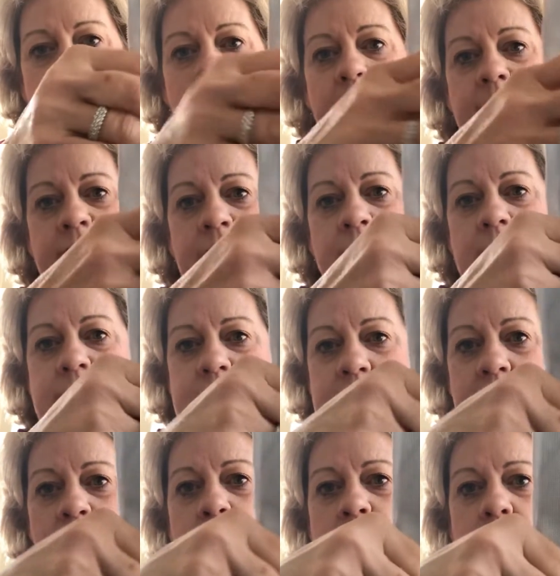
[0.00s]
a verse
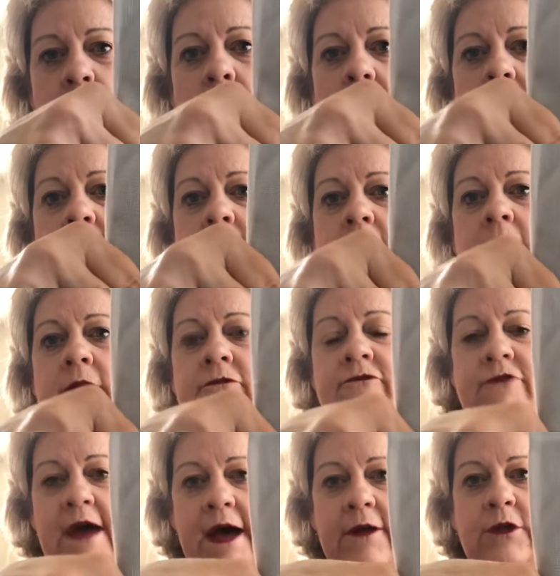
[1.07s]
that we all
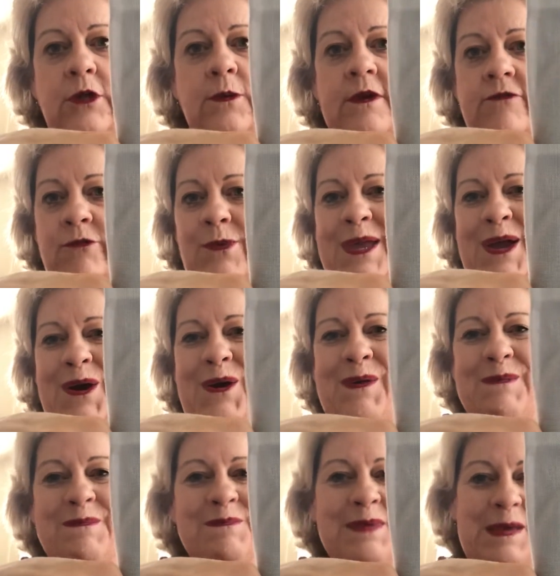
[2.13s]
value if we are
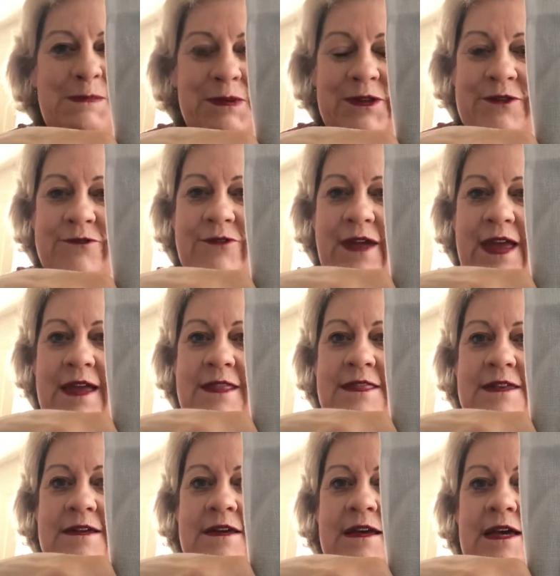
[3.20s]
people of faith.
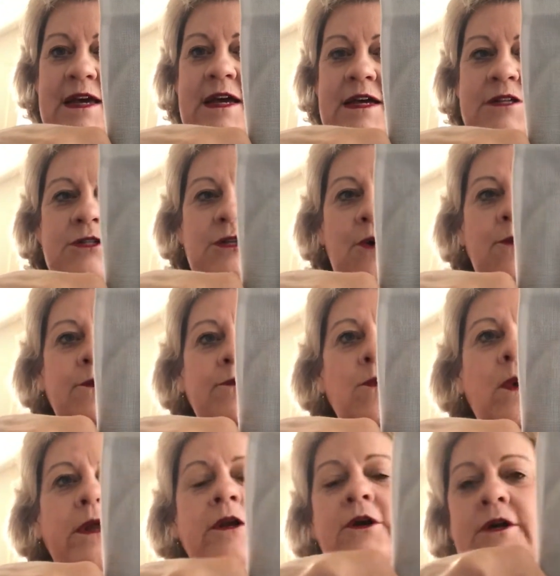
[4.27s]
So
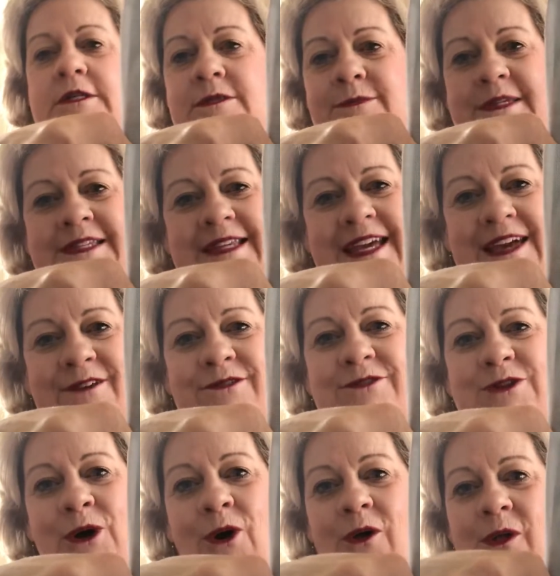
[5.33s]
one Christmas gift
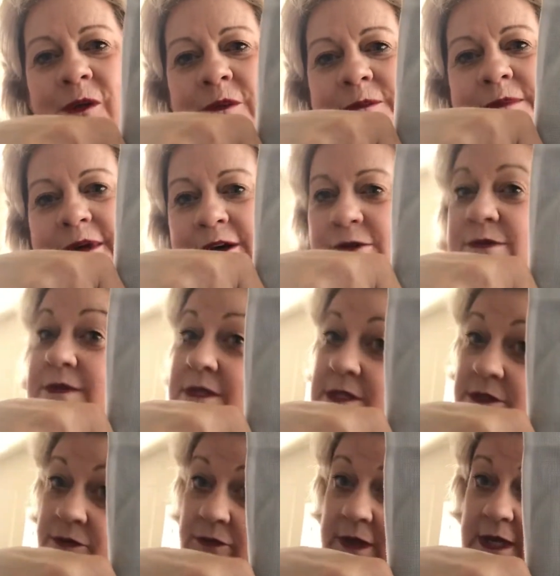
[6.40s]

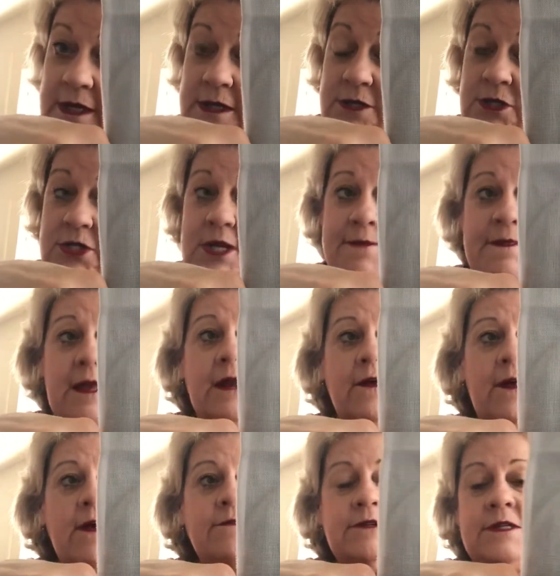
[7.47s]
almost finished, and then I'll
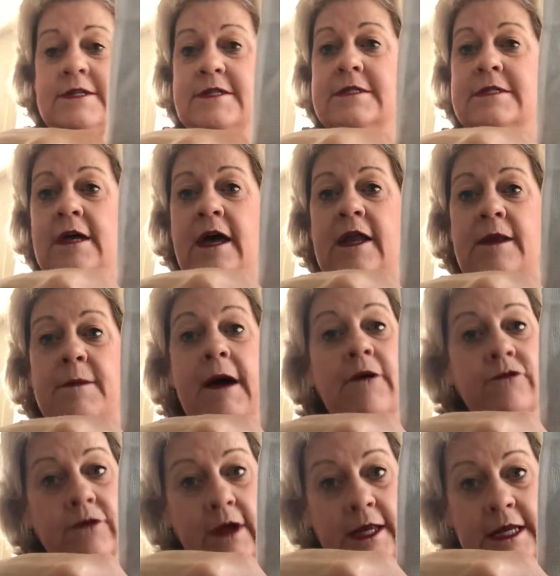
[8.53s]
have to decide about
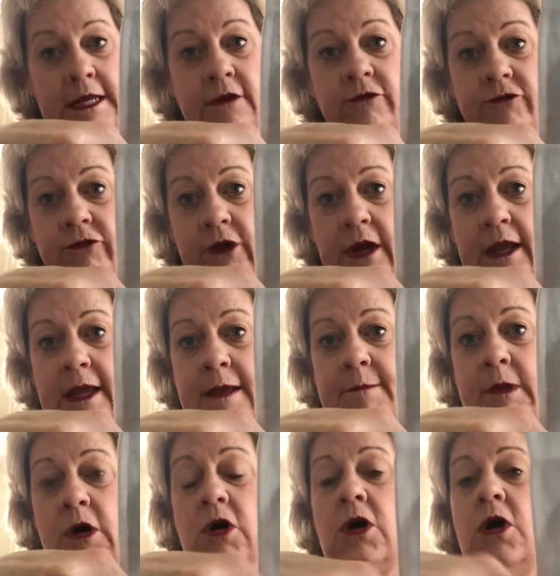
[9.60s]
finding a
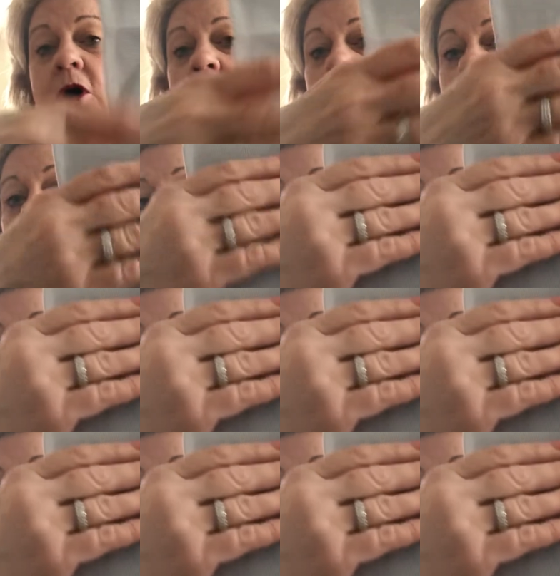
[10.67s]
frame or